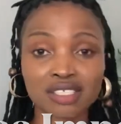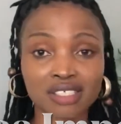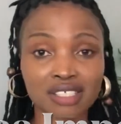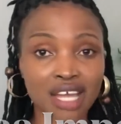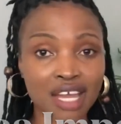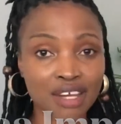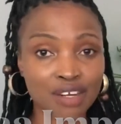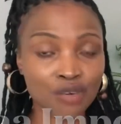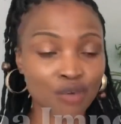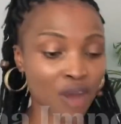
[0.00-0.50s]
I
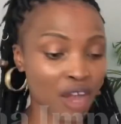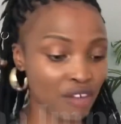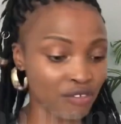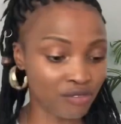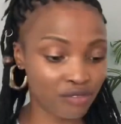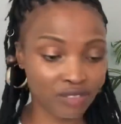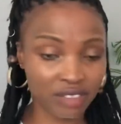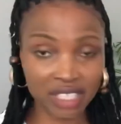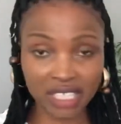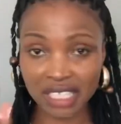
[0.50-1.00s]
know I've
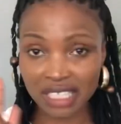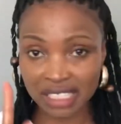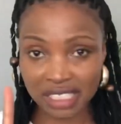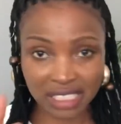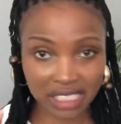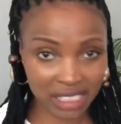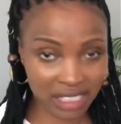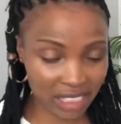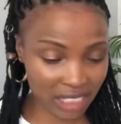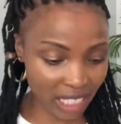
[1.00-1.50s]
learned
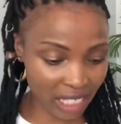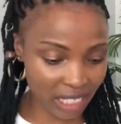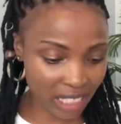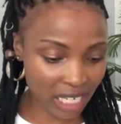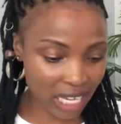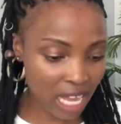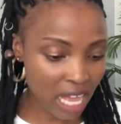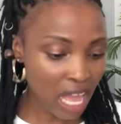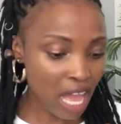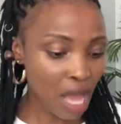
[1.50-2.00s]
in China,
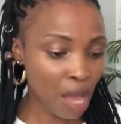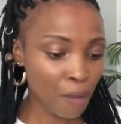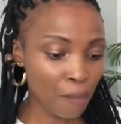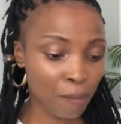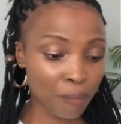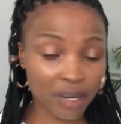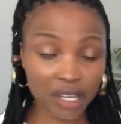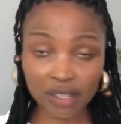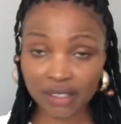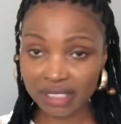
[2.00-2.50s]

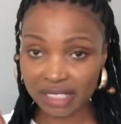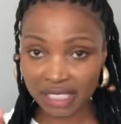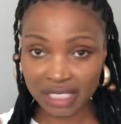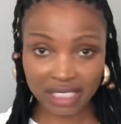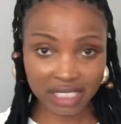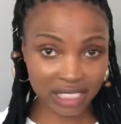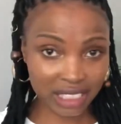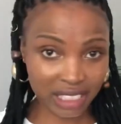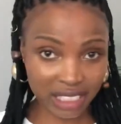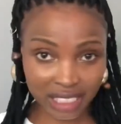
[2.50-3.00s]
but I was
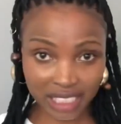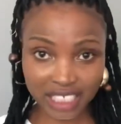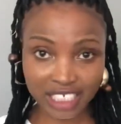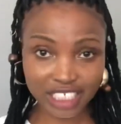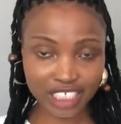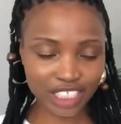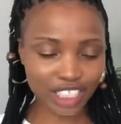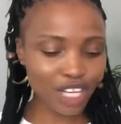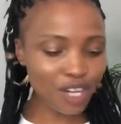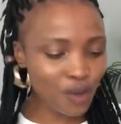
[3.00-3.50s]
learning in English.